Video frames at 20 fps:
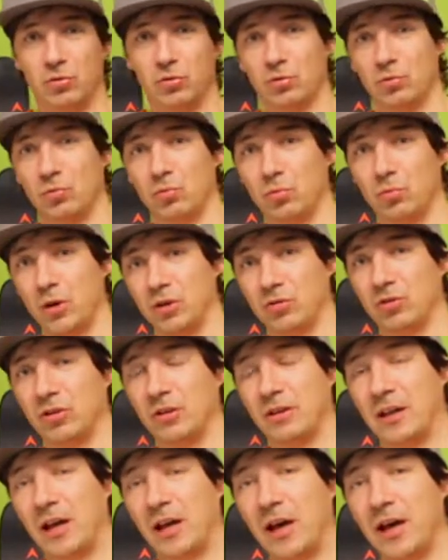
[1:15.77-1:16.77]
You could
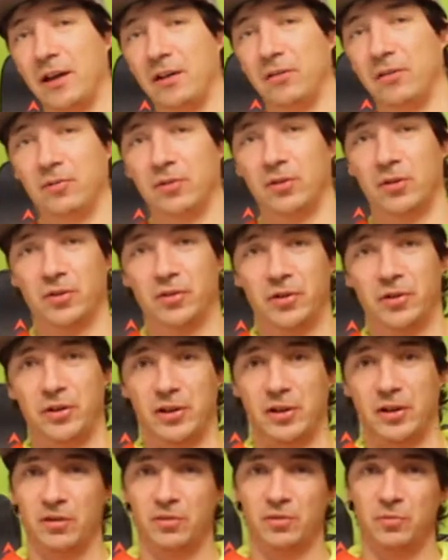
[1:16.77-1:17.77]
watch it live on
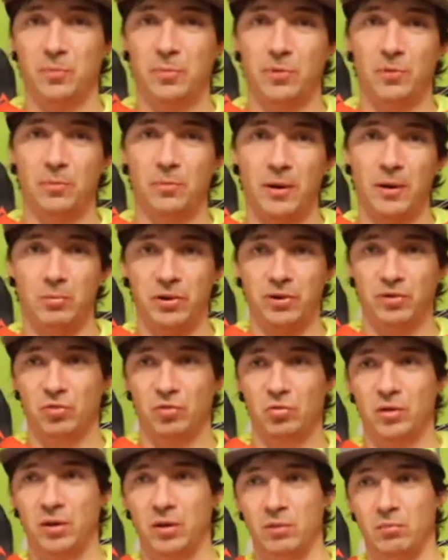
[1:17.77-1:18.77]
the ISPO
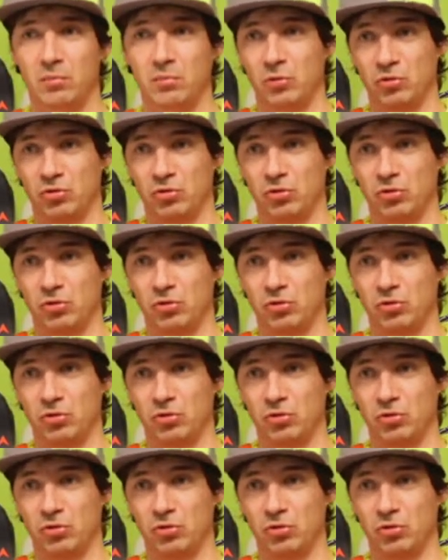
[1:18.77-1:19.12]
public stream,